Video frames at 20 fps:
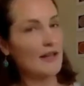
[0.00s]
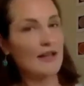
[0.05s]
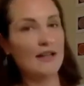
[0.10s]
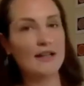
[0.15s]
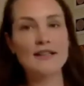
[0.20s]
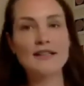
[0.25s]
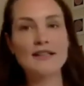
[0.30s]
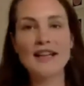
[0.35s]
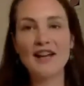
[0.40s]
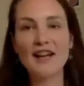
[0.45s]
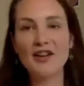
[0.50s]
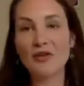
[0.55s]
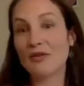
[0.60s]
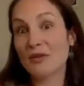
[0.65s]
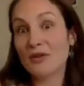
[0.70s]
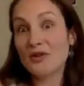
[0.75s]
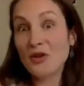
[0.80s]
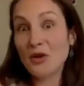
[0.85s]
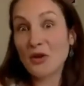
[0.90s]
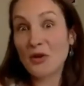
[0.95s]
It's
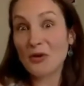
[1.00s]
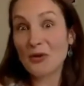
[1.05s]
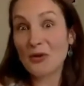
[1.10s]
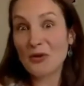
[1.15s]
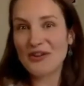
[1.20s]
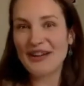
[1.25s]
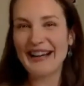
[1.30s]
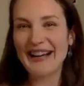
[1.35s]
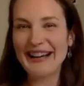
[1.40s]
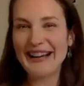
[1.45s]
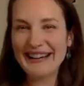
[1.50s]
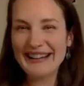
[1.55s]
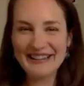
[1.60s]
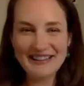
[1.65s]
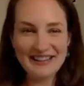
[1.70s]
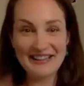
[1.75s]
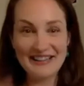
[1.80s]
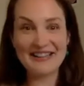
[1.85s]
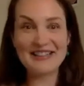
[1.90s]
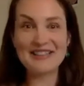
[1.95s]
the glow,
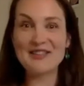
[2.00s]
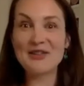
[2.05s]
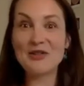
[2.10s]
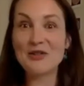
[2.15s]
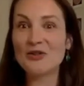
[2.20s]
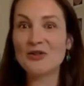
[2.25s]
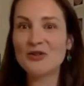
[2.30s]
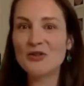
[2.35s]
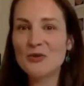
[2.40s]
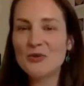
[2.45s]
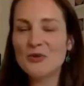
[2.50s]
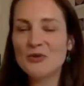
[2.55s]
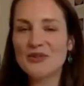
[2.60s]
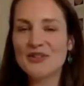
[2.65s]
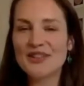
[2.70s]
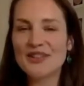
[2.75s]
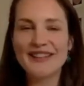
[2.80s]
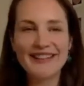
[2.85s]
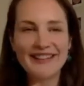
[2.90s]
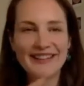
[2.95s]
it's the
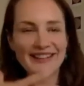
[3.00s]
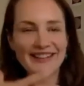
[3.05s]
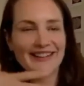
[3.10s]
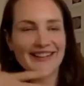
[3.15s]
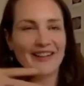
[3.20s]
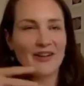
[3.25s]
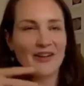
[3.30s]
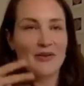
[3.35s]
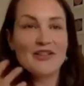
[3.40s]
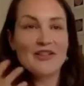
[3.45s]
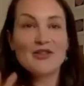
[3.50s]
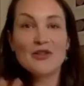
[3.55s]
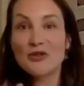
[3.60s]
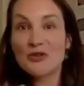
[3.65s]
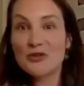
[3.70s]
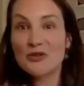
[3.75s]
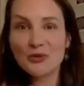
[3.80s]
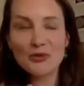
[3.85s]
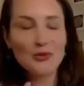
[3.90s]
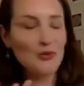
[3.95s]
suit, call it the
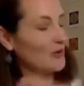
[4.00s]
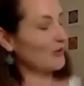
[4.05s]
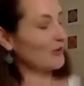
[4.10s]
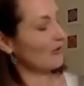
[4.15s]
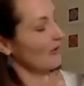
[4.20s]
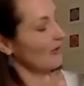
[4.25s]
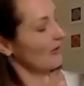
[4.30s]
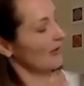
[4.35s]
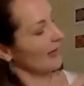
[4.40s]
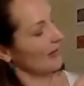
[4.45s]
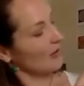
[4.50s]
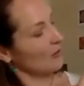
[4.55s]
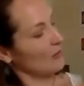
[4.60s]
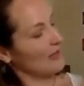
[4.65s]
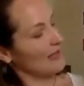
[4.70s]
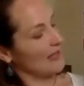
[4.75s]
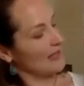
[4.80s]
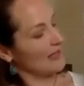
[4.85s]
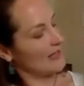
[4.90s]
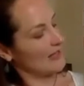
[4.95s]
suit, like we
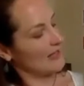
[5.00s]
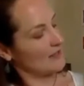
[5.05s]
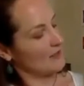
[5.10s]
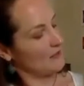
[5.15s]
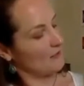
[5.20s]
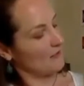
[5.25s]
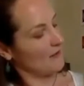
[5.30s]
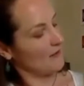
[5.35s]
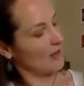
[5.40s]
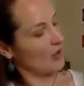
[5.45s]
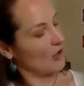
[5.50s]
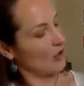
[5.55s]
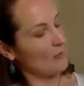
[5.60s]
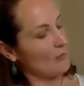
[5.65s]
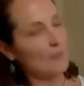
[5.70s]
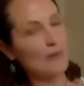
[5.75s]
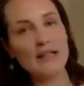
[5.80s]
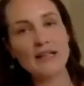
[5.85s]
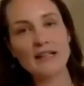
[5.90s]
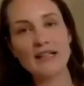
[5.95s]
identify
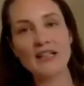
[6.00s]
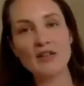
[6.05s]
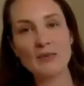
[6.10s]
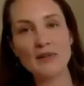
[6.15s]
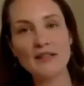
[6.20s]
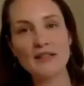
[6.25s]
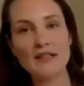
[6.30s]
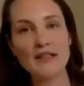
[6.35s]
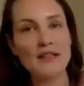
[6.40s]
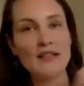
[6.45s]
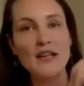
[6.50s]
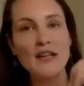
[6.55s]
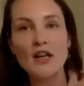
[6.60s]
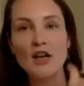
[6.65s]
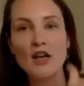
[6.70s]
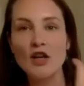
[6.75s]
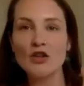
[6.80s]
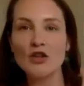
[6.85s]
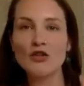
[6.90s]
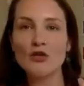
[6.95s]
completely with it.
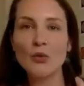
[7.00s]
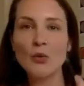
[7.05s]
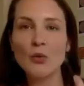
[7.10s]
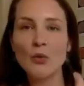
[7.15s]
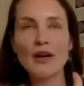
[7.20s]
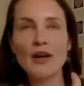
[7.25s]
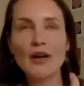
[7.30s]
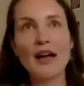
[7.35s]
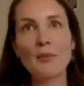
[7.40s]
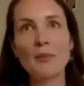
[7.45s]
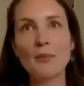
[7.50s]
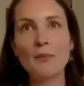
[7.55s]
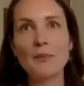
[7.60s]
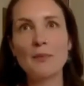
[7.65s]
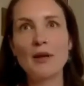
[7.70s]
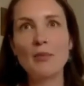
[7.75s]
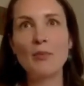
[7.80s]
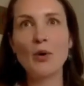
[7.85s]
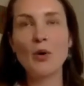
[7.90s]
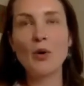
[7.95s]
So like
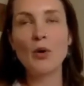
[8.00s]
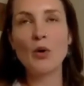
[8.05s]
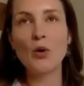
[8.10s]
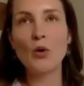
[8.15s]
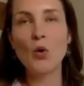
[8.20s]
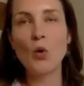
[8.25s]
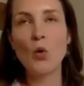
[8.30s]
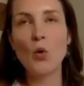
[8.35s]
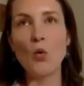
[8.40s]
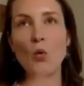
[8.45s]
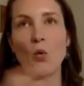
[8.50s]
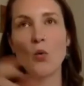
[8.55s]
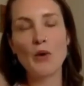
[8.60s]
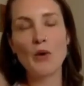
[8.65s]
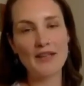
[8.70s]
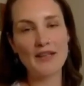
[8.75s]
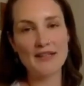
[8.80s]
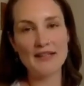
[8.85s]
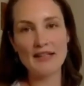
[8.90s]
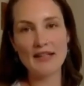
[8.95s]
people who we
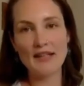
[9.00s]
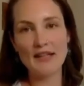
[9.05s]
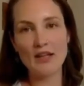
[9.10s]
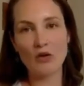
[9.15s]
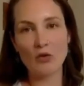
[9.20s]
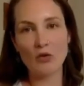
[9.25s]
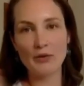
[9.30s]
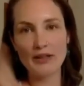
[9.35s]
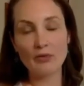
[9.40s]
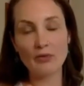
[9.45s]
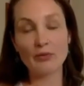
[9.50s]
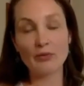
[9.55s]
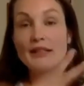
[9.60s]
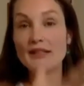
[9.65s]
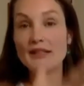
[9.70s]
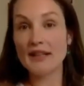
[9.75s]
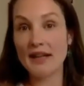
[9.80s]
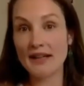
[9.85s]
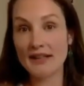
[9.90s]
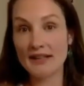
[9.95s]
say really
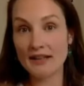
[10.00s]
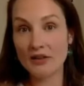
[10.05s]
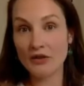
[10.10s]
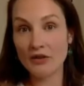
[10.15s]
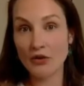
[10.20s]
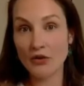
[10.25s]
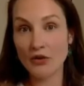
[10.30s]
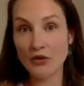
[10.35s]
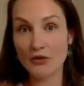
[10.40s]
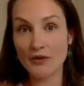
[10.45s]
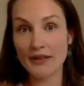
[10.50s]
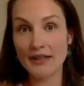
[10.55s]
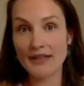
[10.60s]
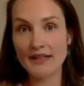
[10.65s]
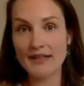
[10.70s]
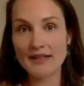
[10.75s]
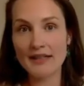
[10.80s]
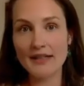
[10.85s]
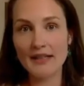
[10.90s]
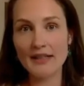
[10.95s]
reside in the
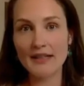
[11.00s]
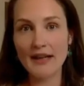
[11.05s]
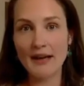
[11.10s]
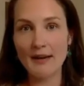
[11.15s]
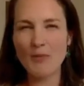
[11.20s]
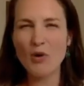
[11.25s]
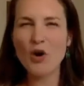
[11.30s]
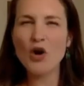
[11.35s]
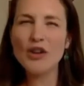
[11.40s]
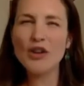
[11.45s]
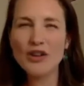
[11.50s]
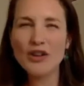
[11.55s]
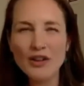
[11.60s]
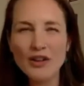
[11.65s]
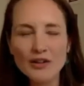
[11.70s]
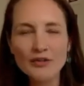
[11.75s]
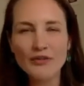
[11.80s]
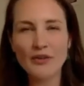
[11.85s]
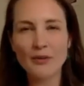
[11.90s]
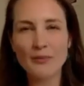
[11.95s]
3D, they are more
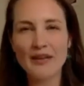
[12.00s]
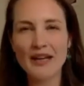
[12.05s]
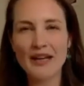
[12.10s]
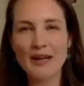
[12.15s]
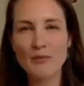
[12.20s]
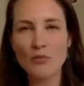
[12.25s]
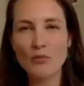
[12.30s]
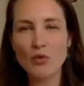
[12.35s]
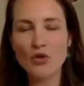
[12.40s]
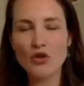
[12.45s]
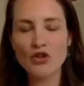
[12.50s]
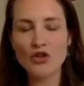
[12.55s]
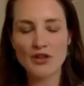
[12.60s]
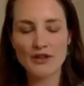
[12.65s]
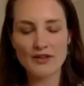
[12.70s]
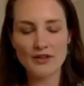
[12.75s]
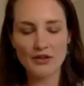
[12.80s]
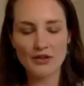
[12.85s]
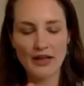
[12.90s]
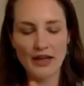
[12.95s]
cut from their
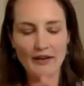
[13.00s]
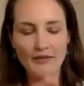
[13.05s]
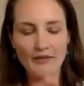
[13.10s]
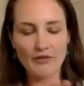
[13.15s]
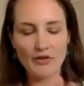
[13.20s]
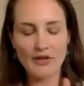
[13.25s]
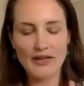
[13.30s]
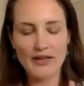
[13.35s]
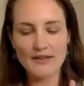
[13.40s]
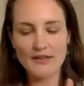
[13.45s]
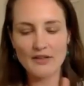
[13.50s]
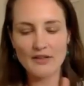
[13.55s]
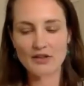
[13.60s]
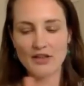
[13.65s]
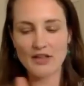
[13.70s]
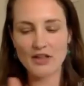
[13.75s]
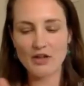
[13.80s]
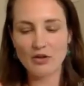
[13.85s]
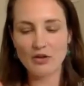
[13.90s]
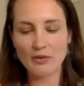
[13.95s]
emotions. So they have a lesser
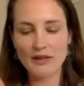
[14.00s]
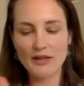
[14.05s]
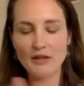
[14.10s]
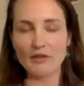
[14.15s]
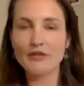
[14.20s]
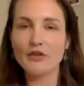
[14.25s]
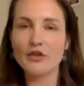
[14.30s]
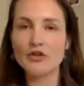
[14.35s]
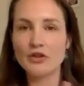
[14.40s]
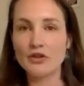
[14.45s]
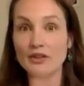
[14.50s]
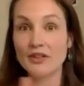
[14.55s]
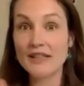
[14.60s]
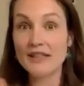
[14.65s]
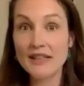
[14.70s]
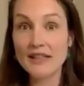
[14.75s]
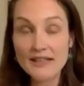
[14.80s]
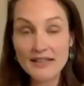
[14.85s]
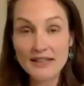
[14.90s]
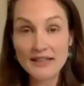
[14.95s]
degree of
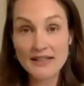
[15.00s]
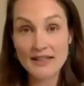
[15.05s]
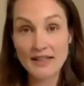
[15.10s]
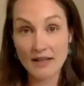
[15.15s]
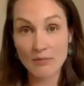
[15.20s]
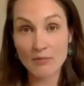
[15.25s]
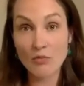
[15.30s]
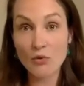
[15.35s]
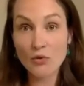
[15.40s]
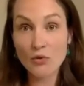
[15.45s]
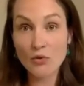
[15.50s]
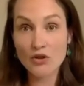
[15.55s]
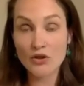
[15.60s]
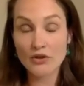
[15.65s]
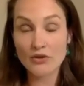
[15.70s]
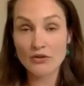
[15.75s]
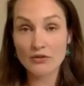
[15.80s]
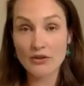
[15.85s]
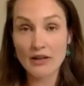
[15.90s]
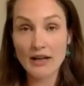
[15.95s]
understanding their
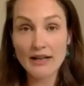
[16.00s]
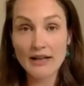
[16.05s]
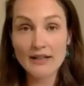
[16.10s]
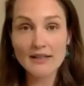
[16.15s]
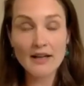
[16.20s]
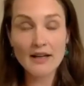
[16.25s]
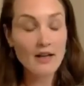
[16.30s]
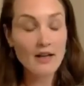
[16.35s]
emotions, right?